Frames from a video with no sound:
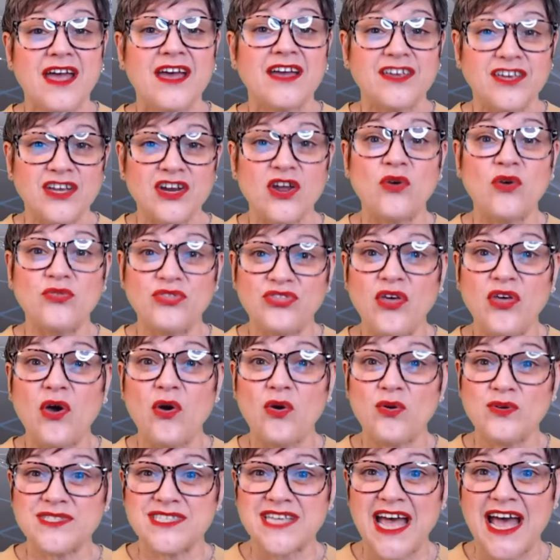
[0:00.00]
You know,
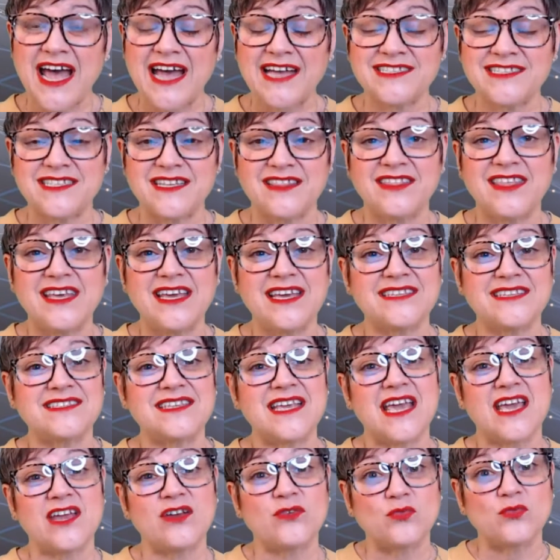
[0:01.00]
those kinds of things
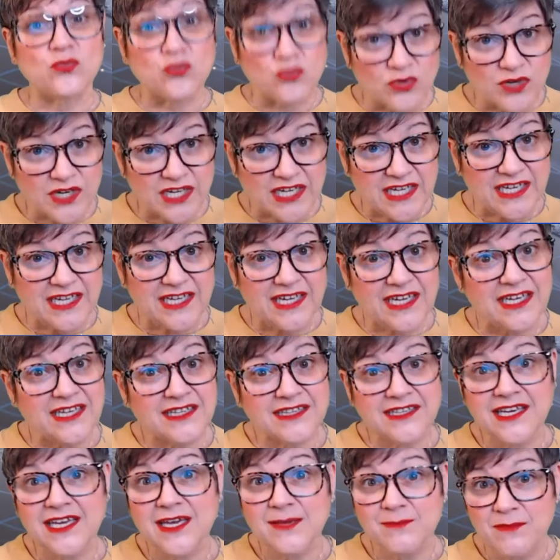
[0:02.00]
can
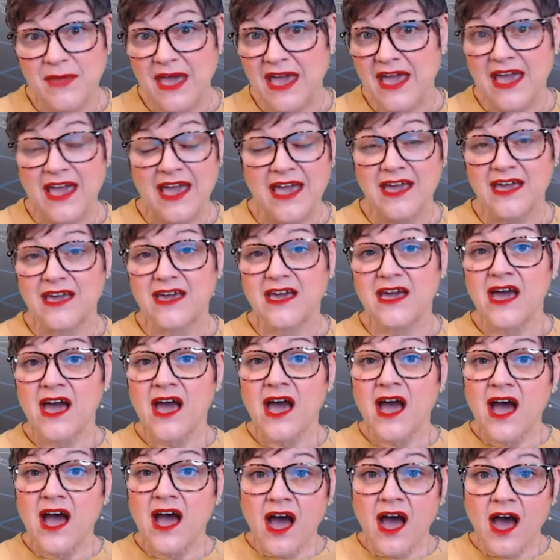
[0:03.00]
really make
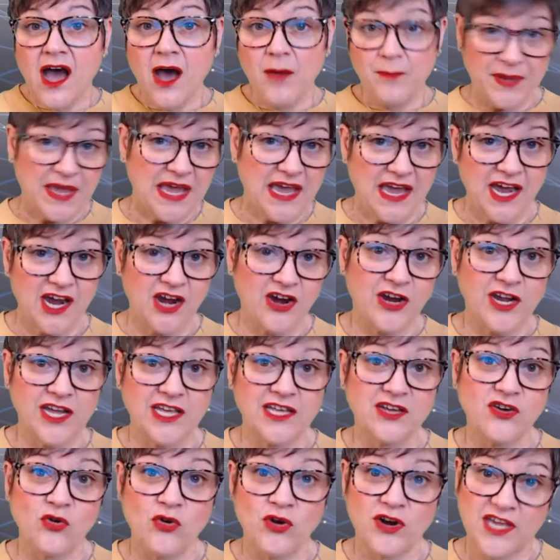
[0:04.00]
a
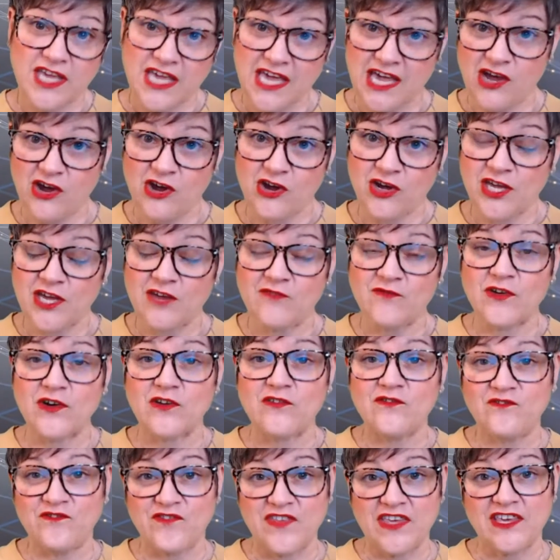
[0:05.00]
parent or
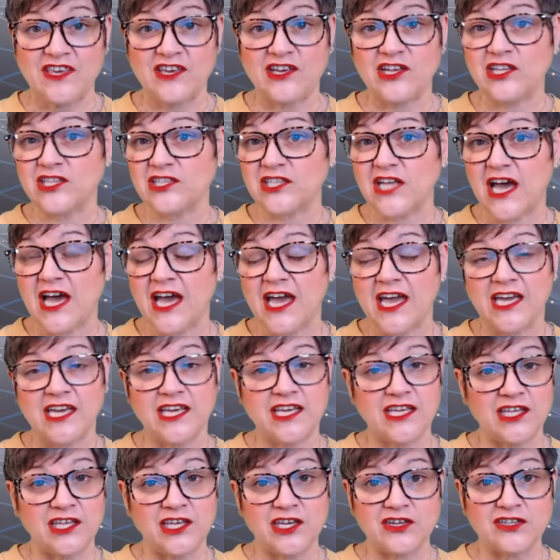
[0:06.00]
caregiver feel like
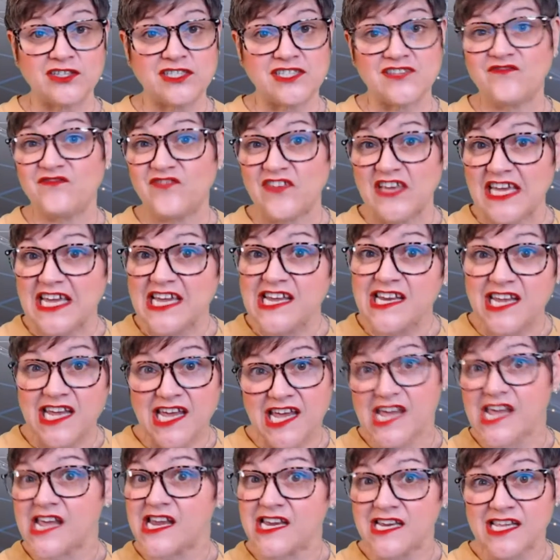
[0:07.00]
you're
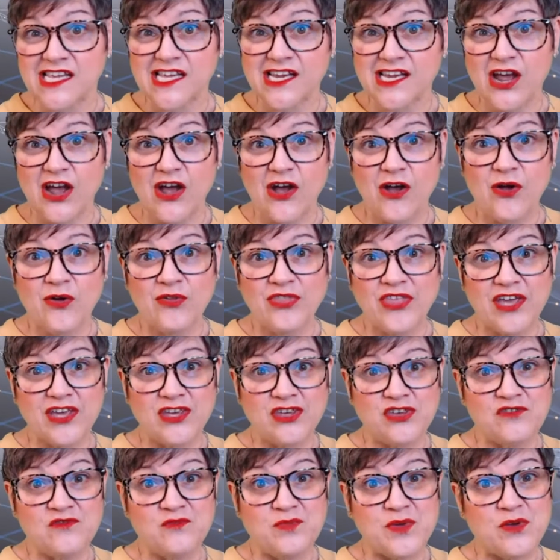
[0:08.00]
defeated, you know, that
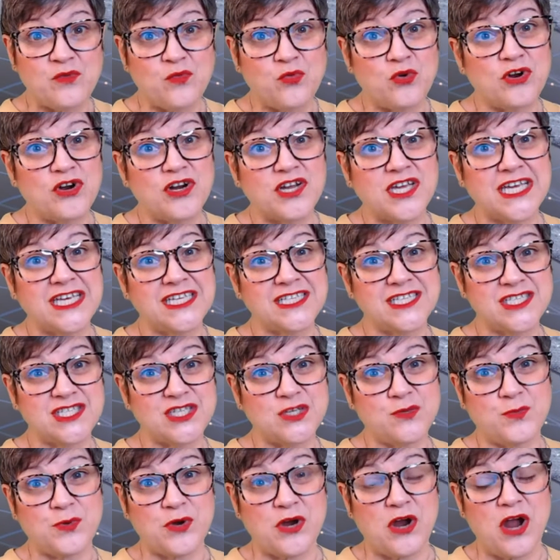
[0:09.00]
you've been working
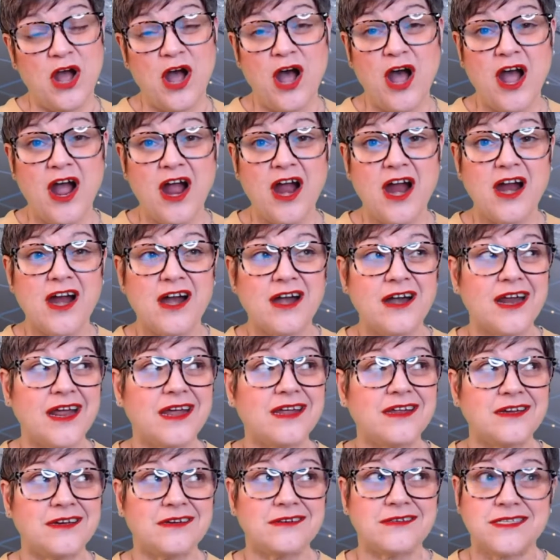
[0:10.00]
super hard
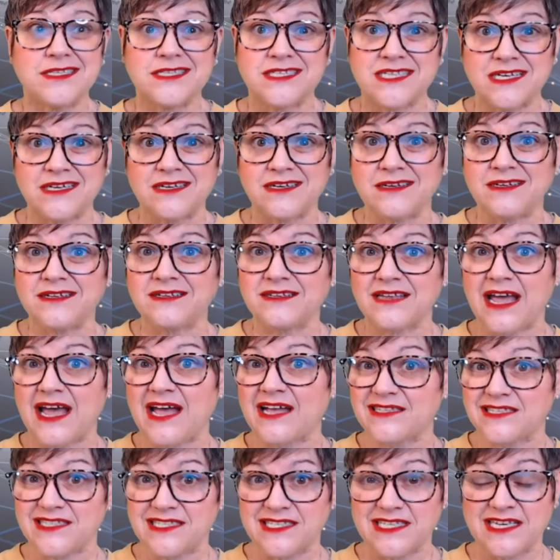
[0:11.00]
and you're still
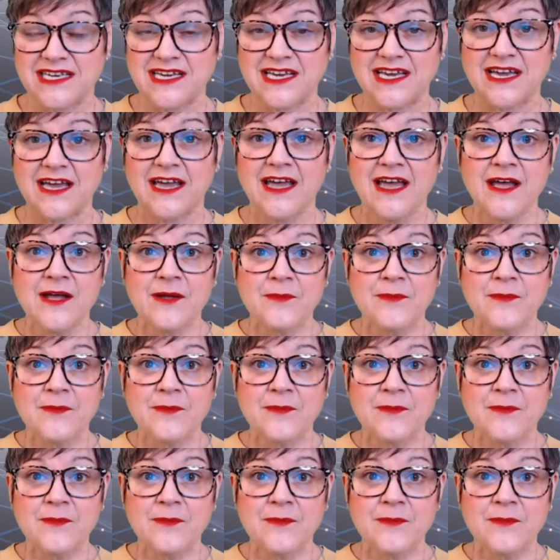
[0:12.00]
not seeing